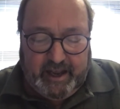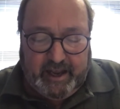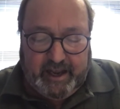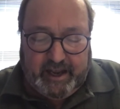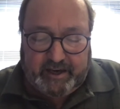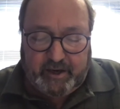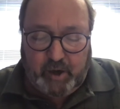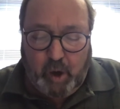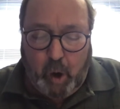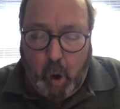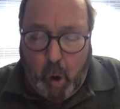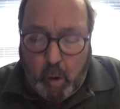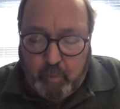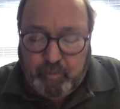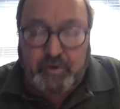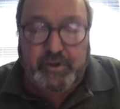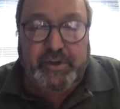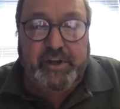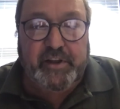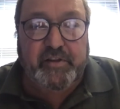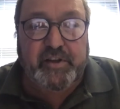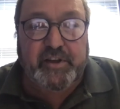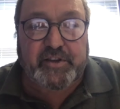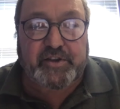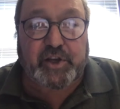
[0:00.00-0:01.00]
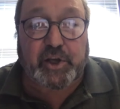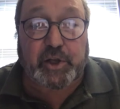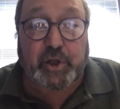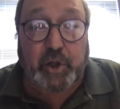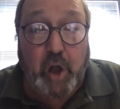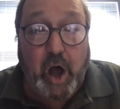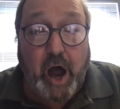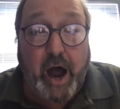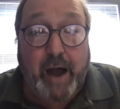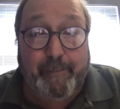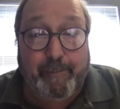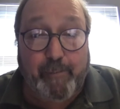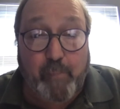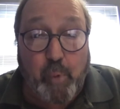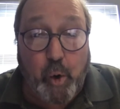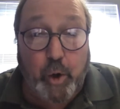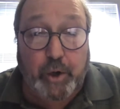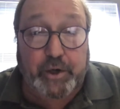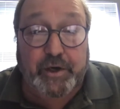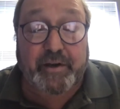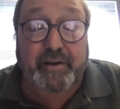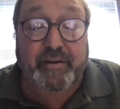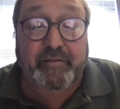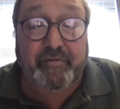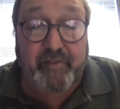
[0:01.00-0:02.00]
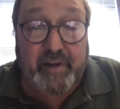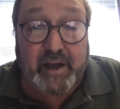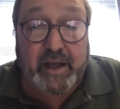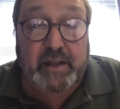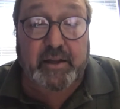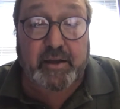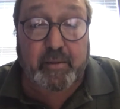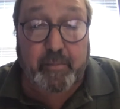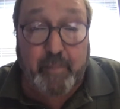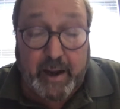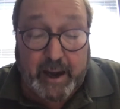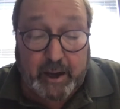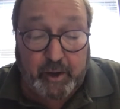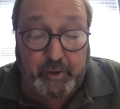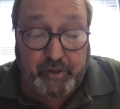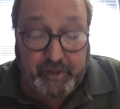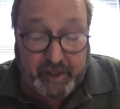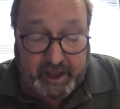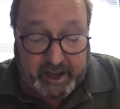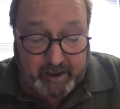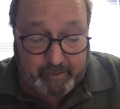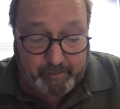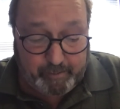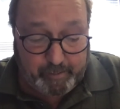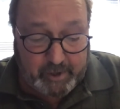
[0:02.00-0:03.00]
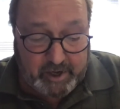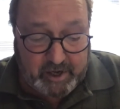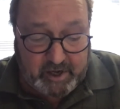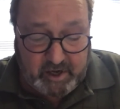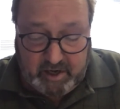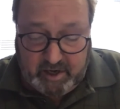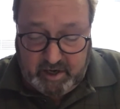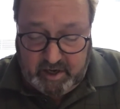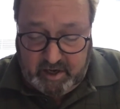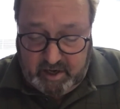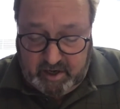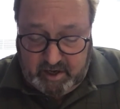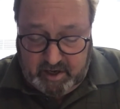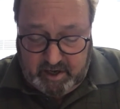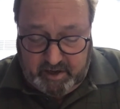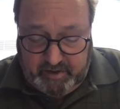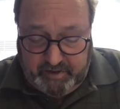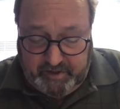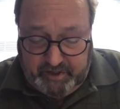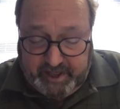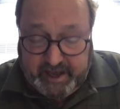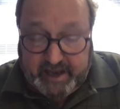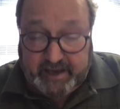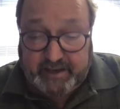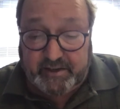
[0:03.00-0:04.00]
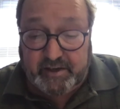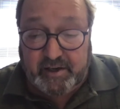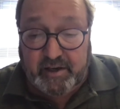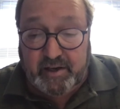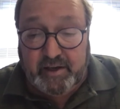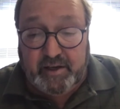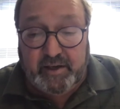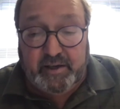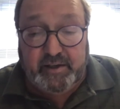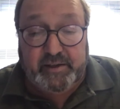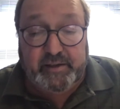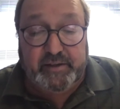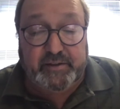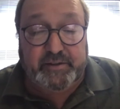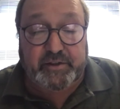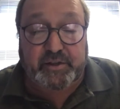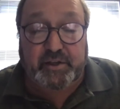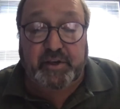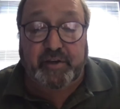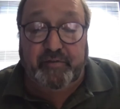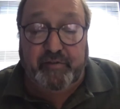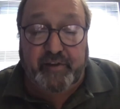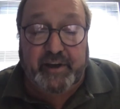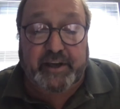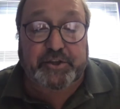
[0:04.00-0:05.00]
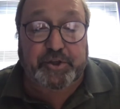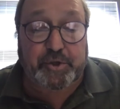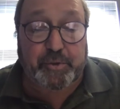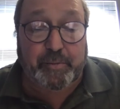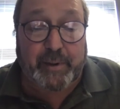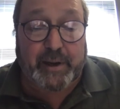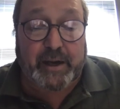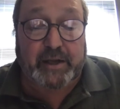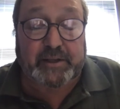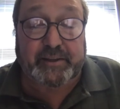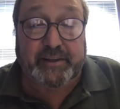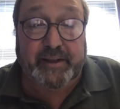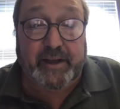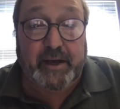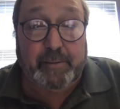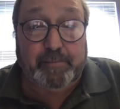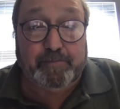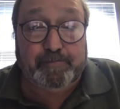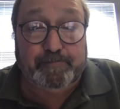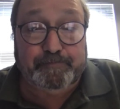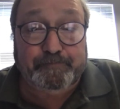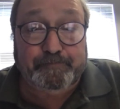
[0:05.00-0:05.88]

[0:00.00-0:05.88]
and hopefully there's a lot more to kvel about them than to kvetch about them.